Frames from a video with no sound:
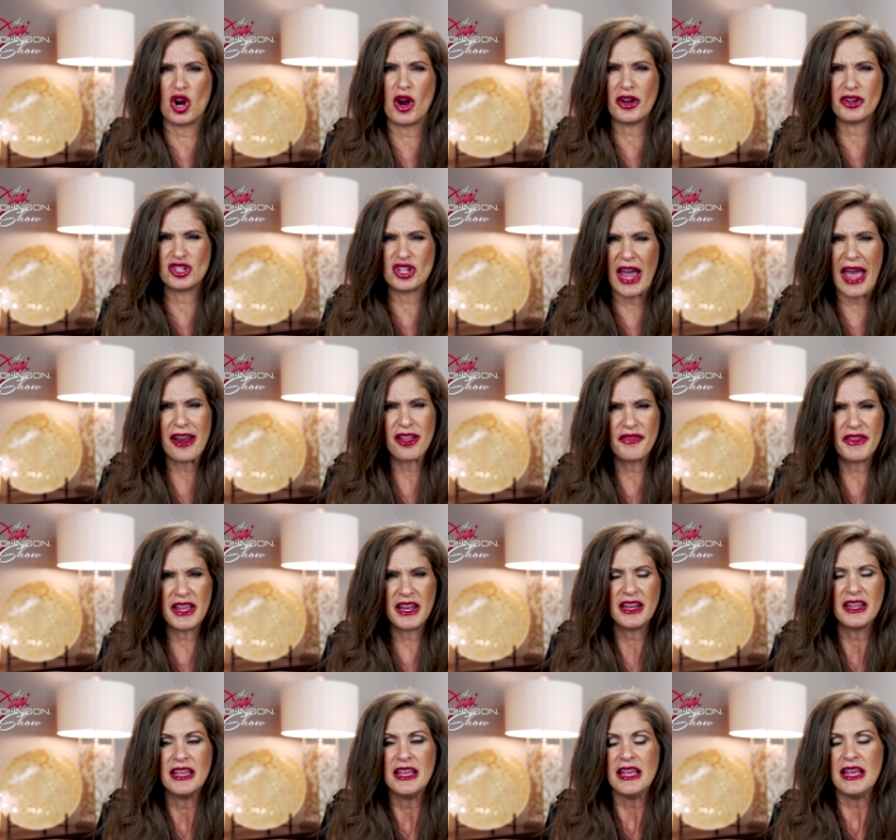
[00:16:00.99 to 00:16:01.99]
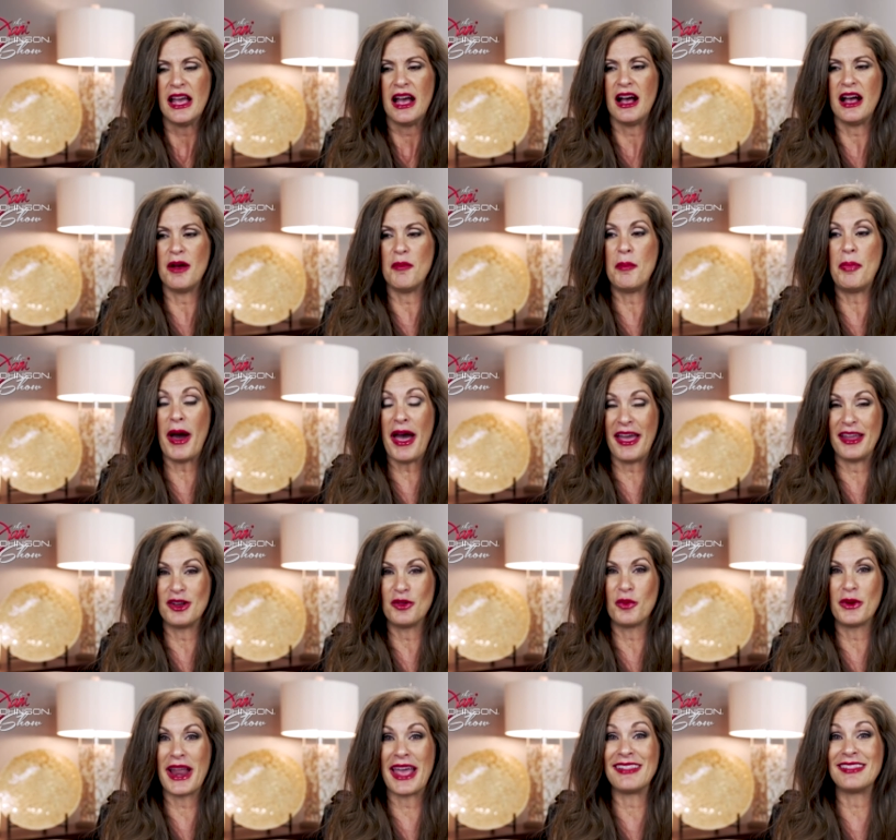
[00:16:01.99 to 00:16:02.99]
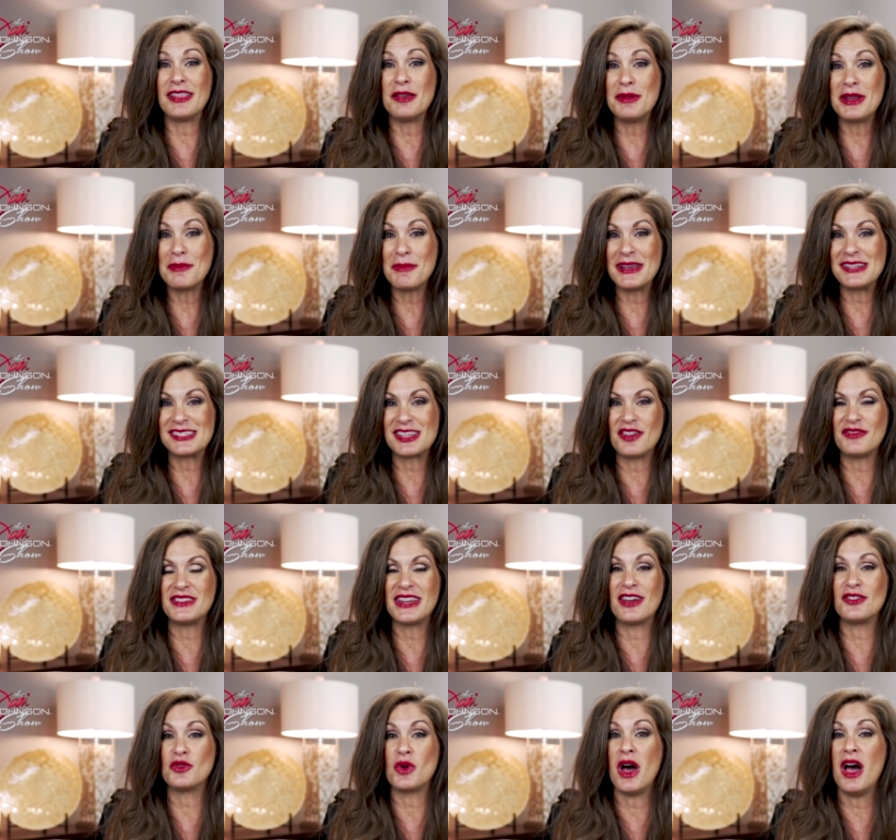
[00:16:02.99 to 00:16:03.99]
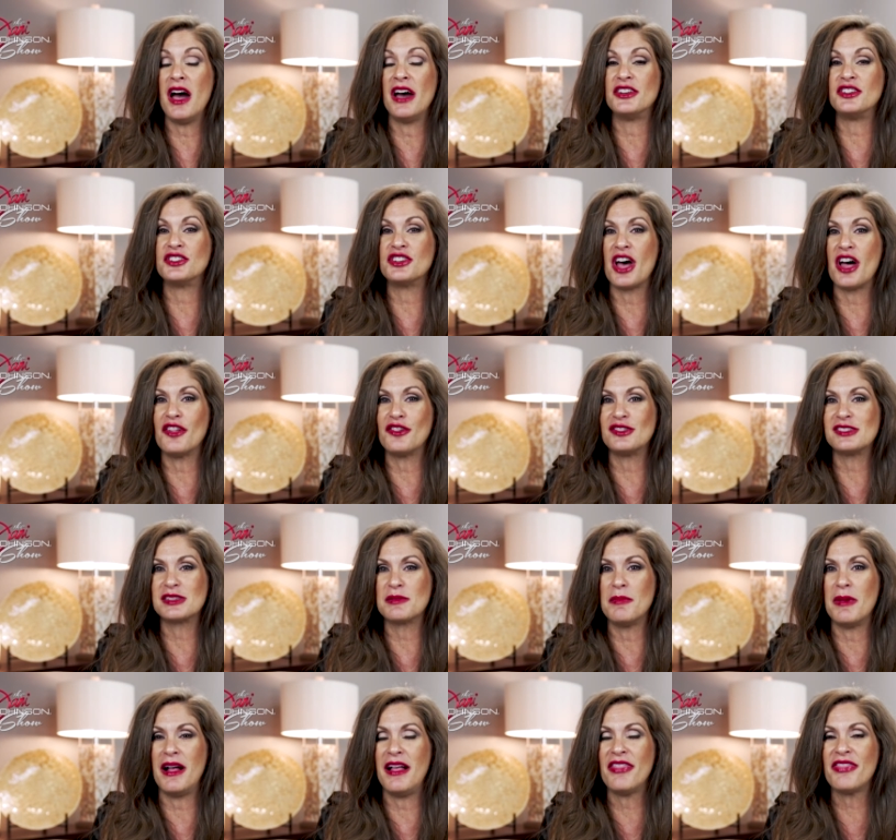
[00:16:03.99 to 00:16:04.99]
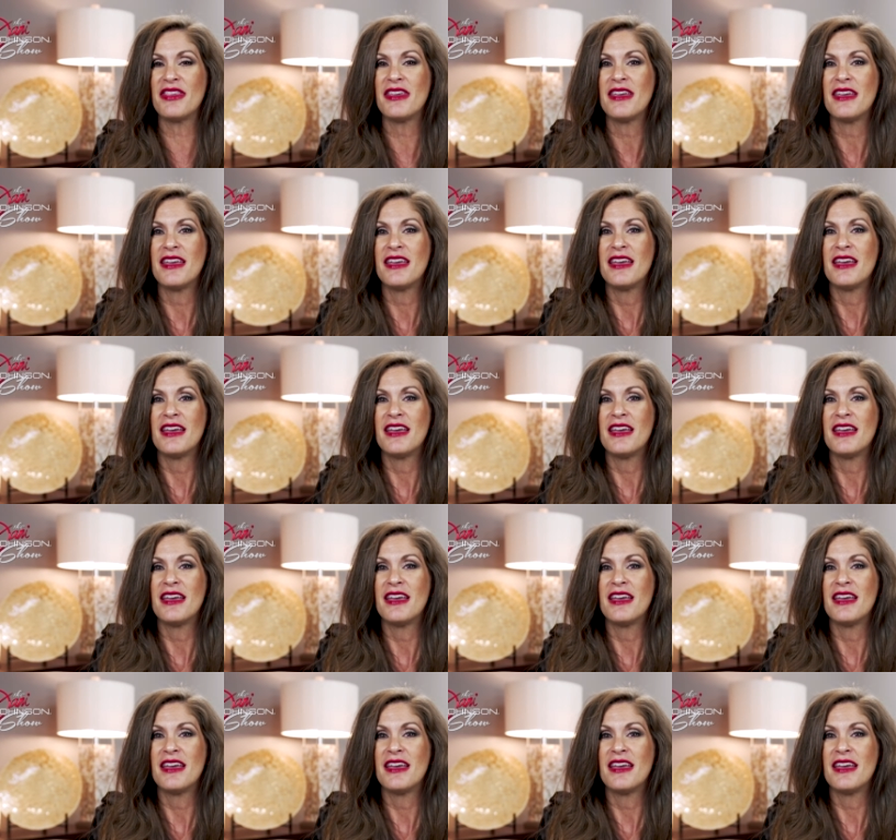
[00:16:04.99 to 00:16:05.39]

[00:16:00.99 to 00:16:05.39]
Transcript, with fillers: charge out of it. But when I limited myself down to $100 a month,